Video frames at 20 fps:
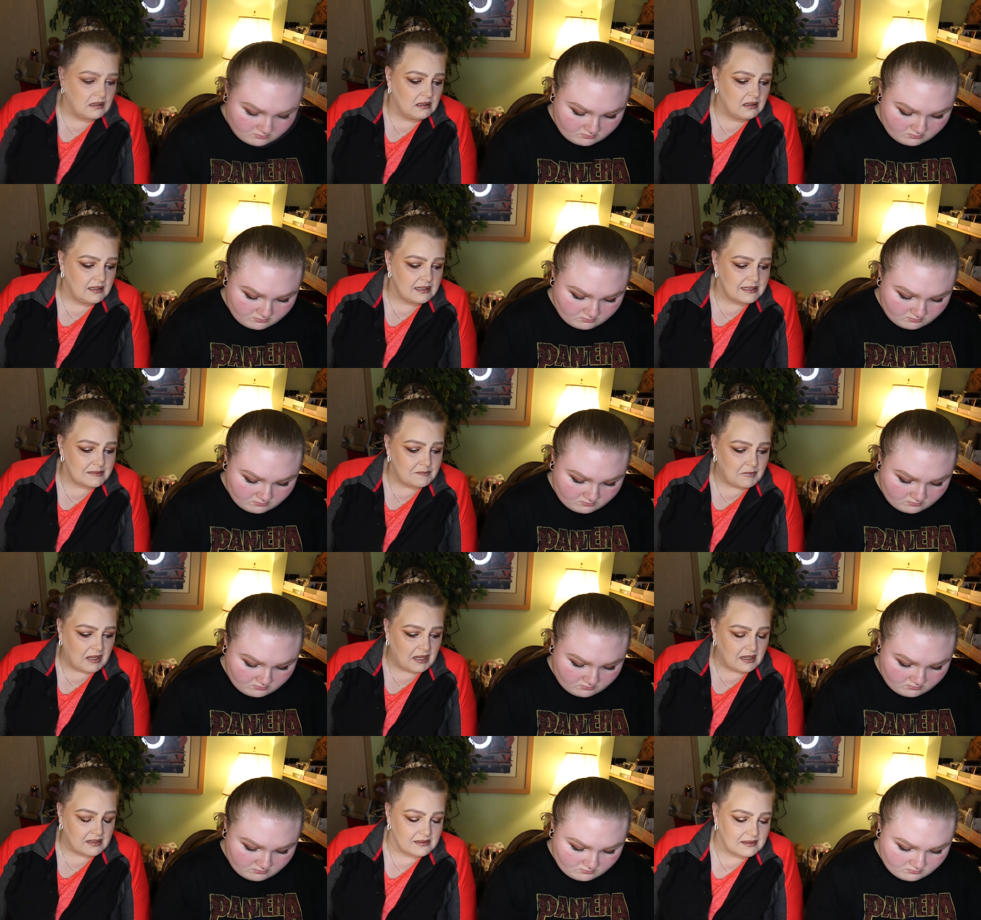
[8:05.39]
Speaker 1: This
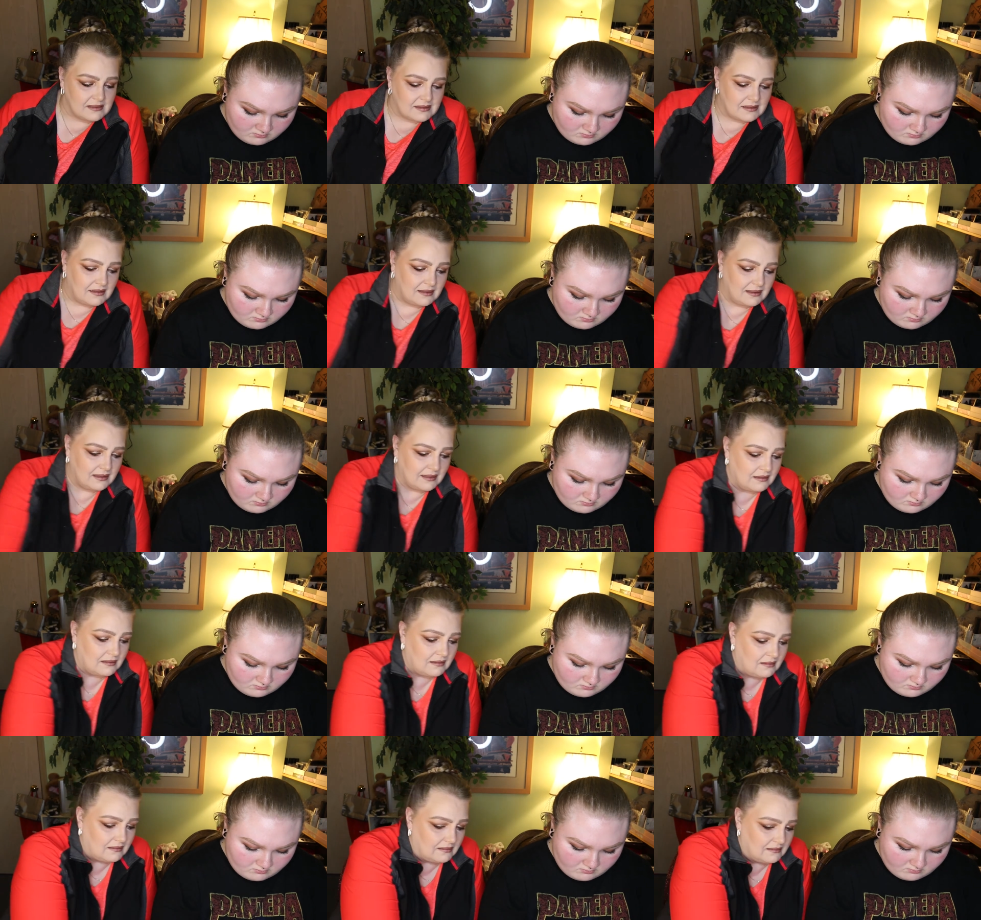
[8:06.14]
box is a
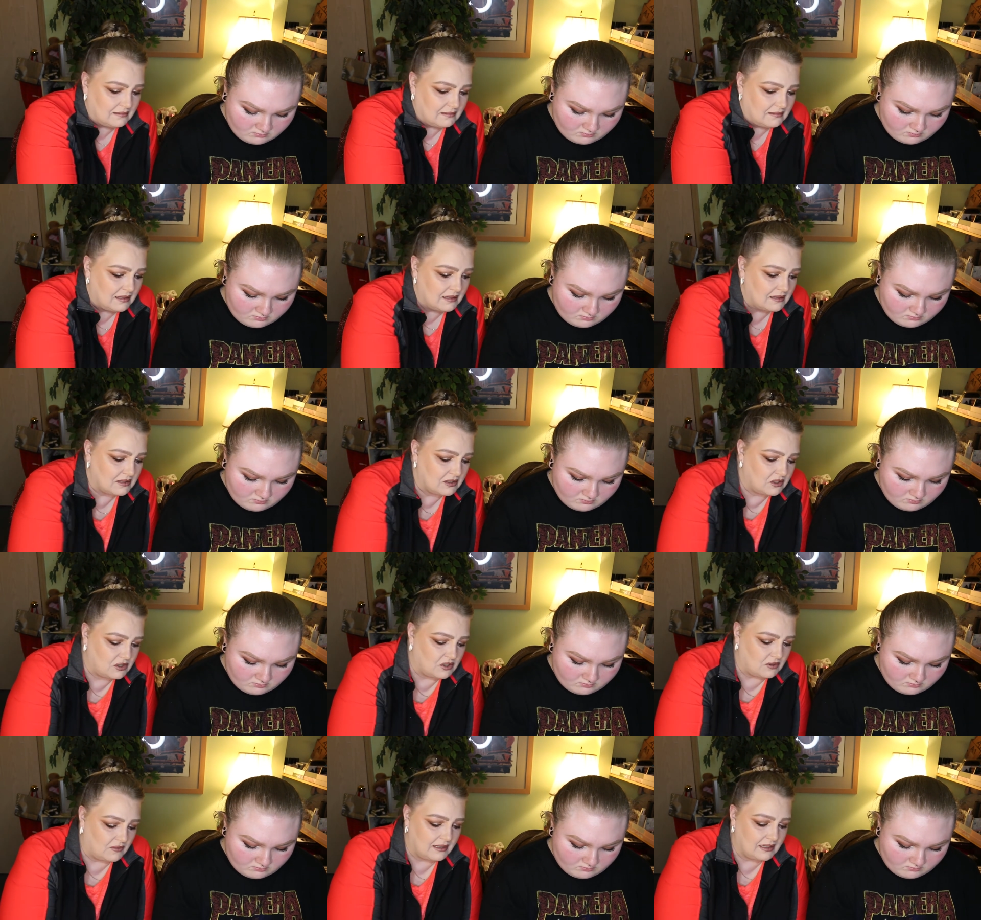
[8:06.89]
little
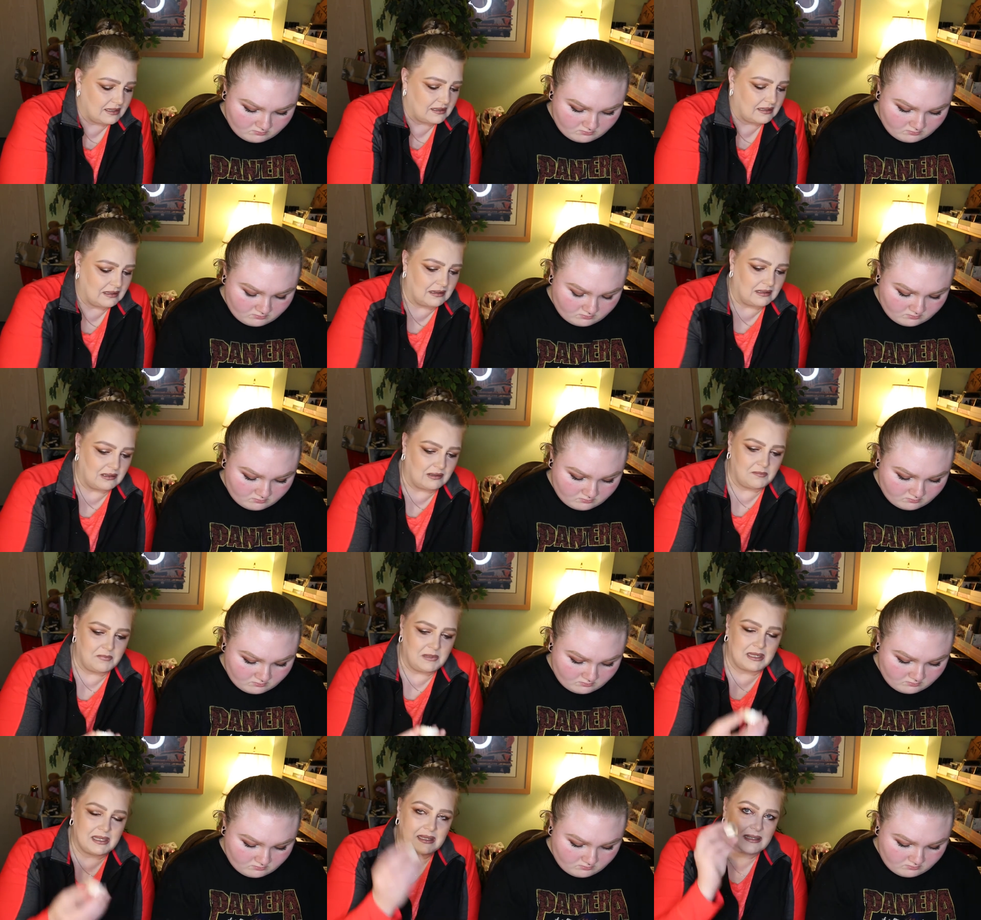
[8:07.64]
disjointed though
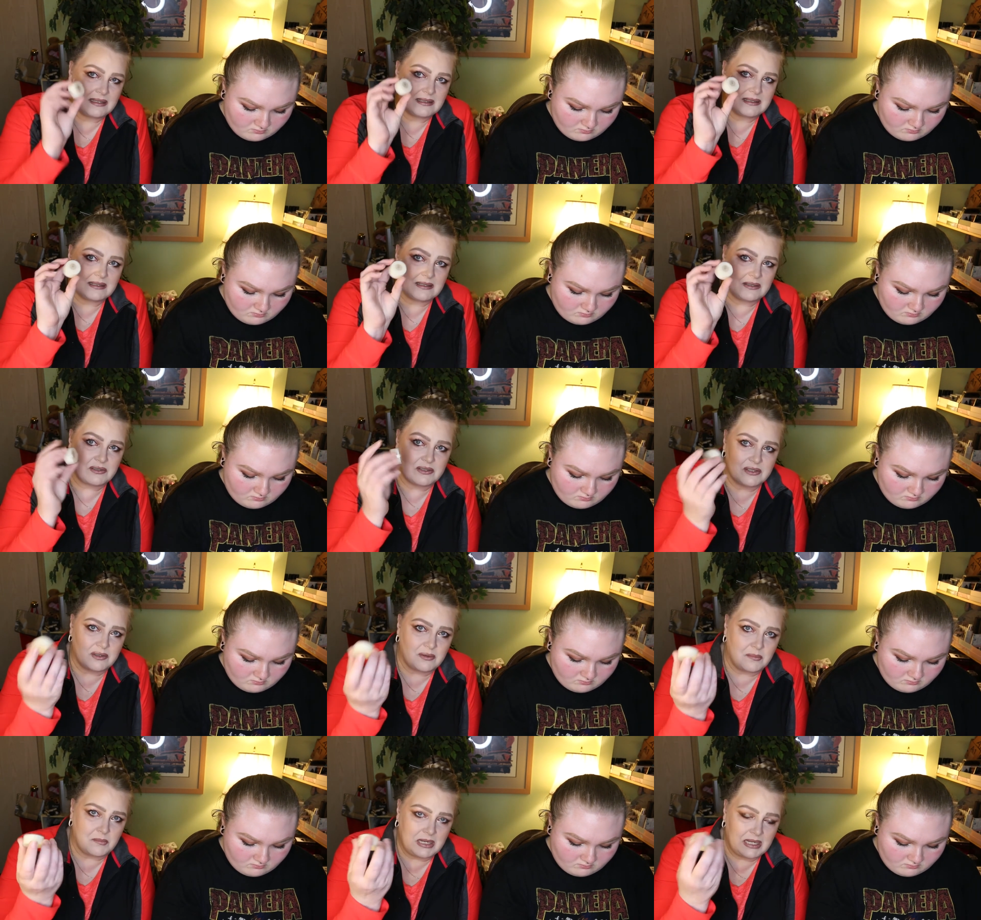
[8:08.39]
because there's
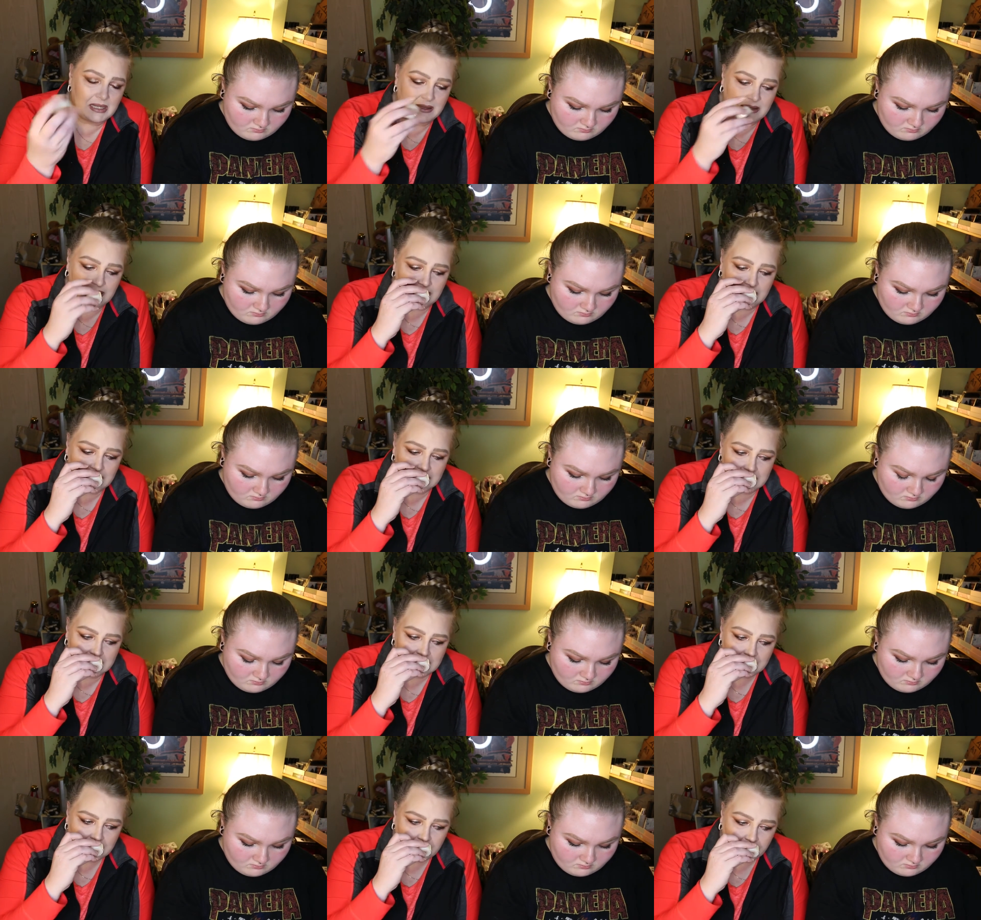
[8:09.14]
so many
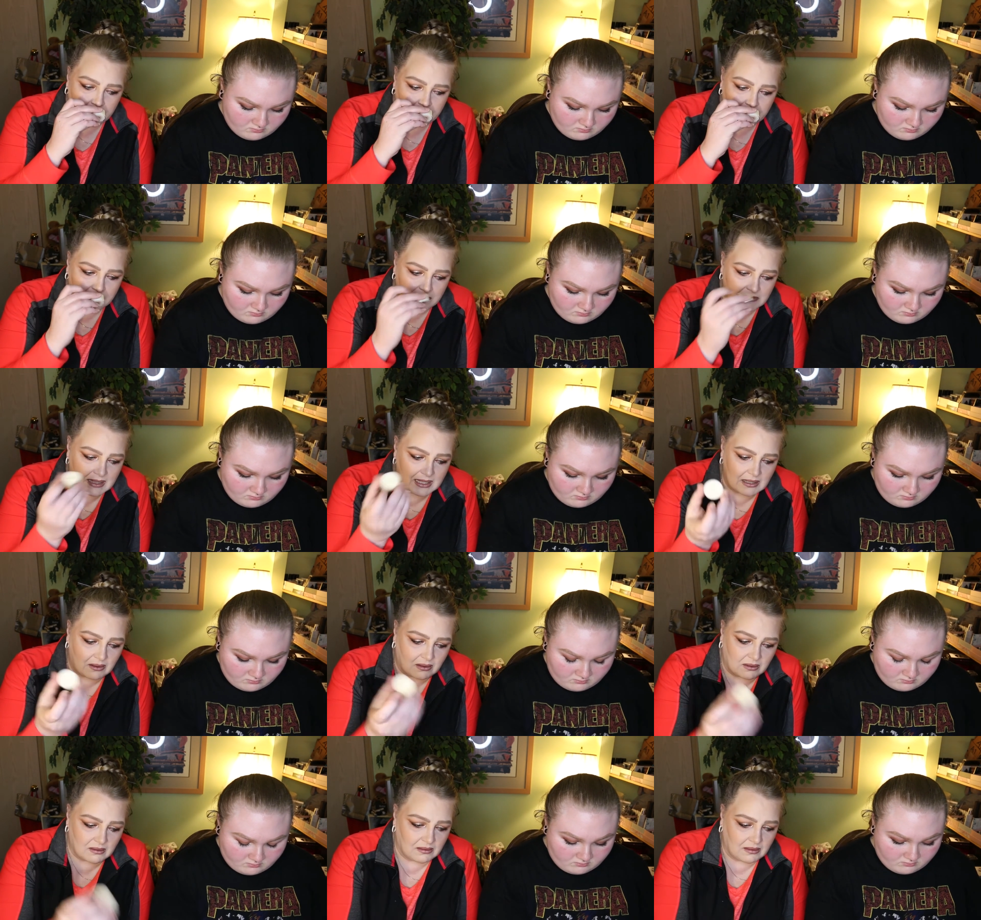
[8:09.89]
things that
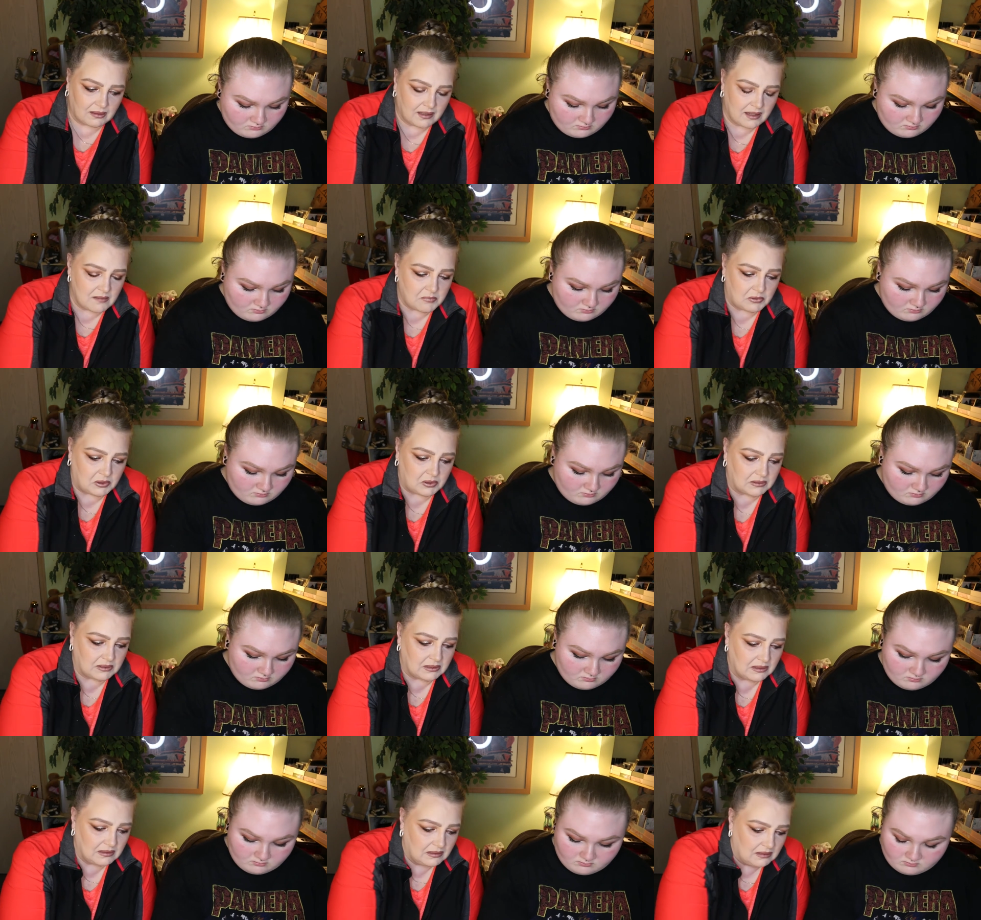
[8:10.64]
aren't
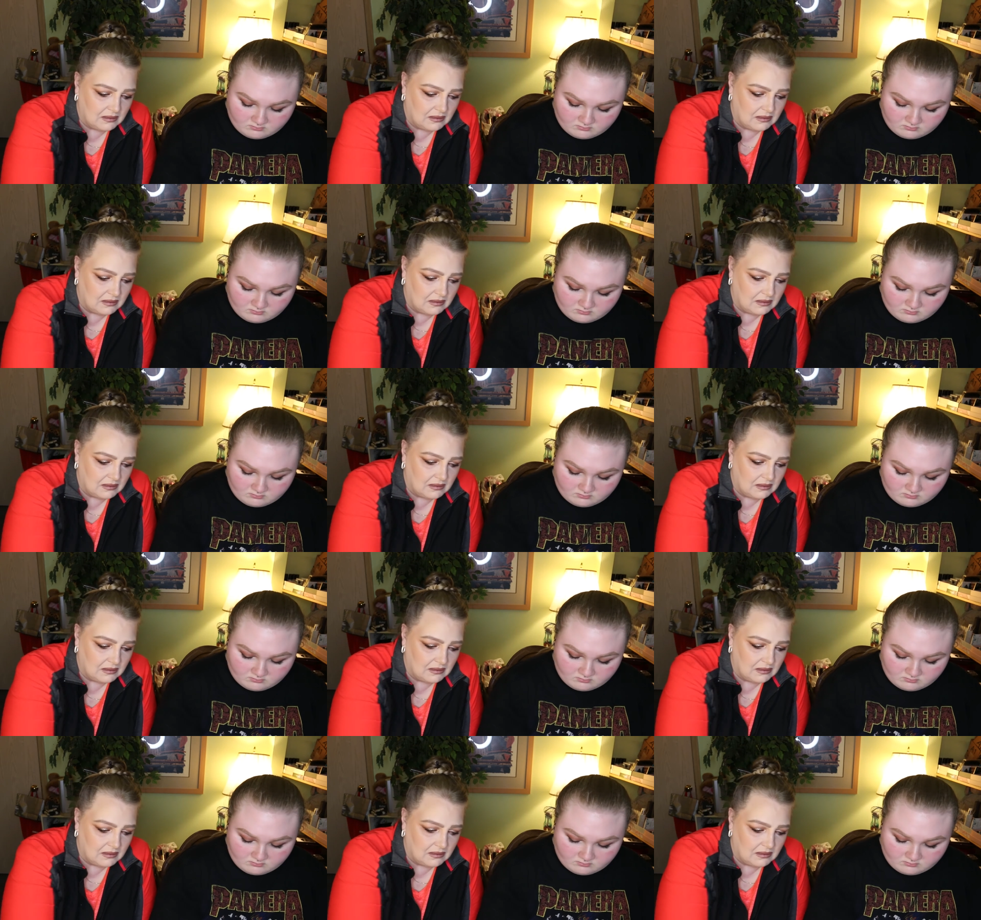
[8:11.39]
labeled.